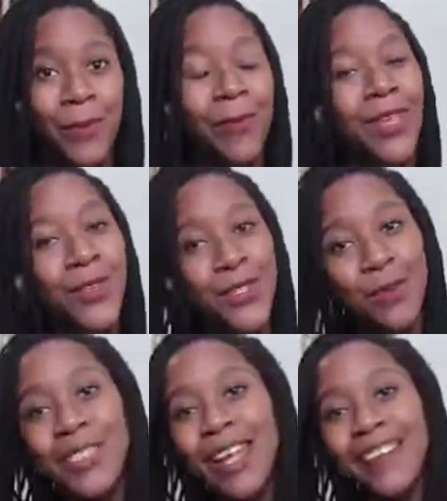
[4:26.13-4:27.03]
my
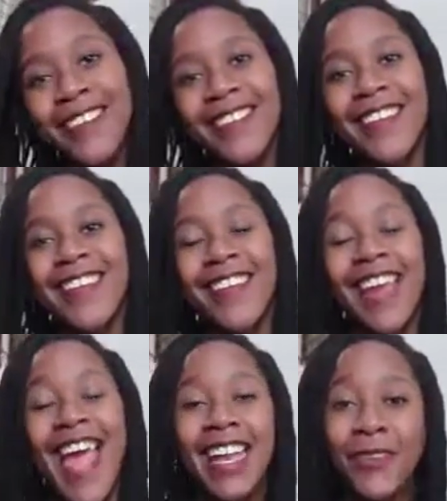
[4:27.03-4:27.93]
YouTube channel.
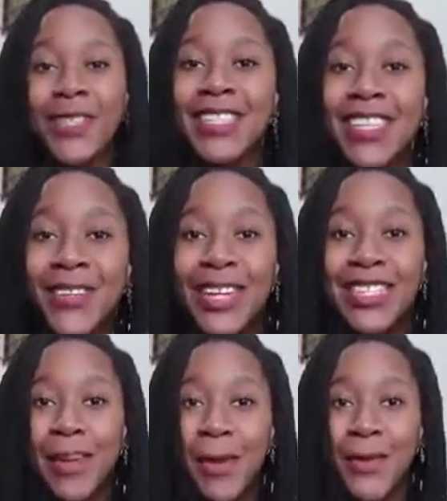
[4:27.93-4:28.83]
And I will see you
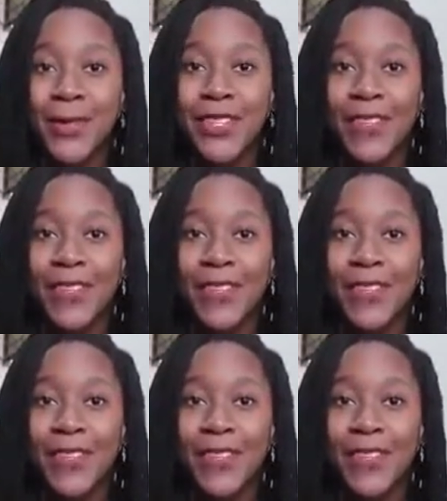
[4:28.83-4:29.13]
next time I post a